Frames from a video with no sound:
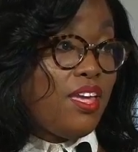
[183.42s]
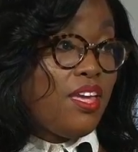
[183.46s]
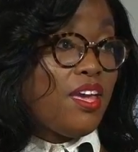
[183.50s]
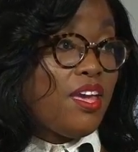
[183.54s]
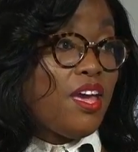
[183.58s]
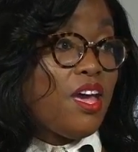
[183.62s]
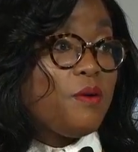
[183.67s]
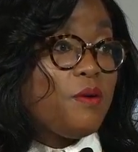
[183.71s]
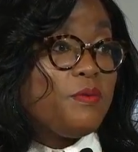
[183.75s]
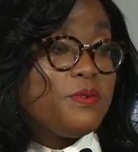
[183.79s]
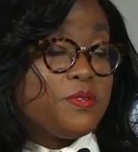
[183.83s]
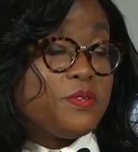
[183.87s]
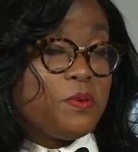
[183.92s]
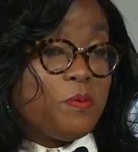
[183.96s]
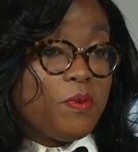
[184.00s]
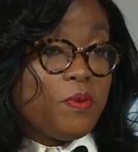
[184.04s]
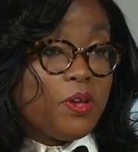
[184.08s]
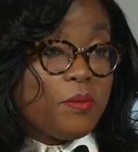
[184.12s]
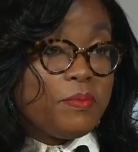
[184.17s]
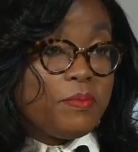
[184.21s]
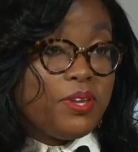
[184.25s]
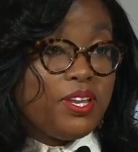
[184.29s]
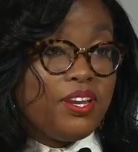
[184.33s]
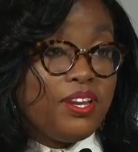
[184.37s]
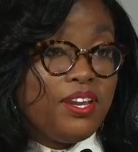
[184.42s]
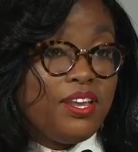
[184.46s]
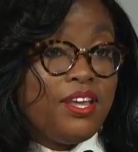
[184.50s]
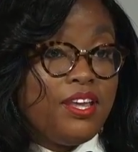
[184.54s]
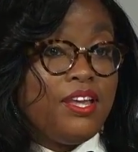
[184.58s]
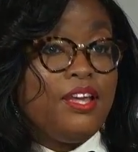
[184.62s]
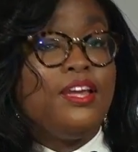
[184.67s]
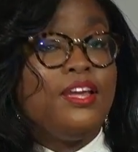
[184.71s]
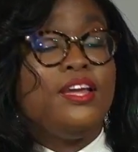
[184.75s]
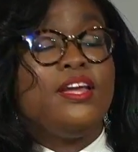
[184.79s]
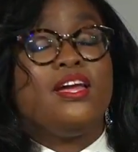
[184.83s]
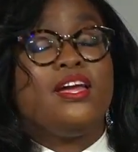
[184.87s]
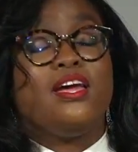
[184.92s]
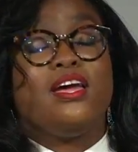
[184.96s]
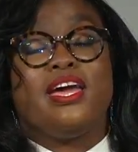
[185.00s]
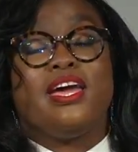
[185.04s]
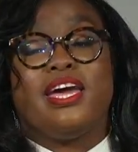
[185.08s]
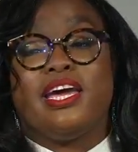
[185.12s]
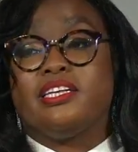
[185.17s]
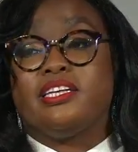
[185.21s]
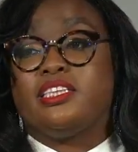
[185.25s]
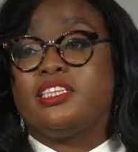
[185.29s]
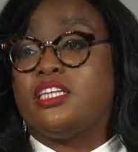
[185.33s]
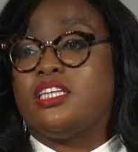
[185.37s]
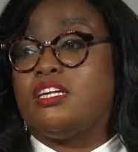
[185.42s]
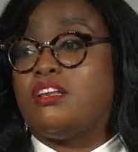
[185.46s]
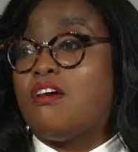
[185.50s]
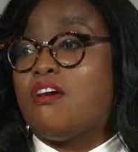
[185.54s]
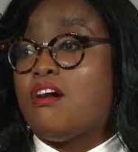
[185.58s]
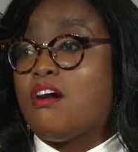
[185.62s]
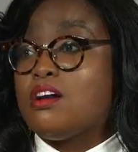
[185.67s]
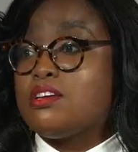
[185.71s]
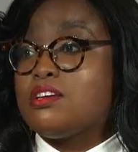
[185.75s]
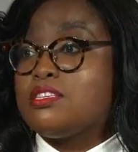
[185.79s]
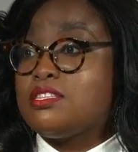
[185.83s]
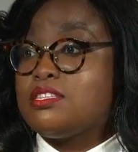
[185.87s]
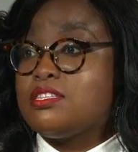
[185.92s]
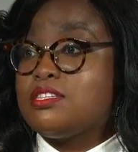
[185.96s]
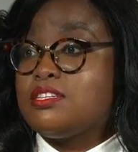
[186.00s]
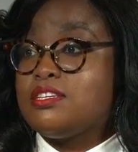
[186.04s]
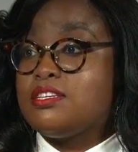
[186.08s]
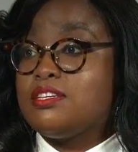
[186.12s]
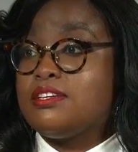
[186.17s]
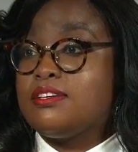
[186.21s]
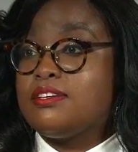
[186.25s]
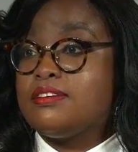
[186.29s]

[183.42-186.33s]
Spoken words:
I was a woman, and she lost.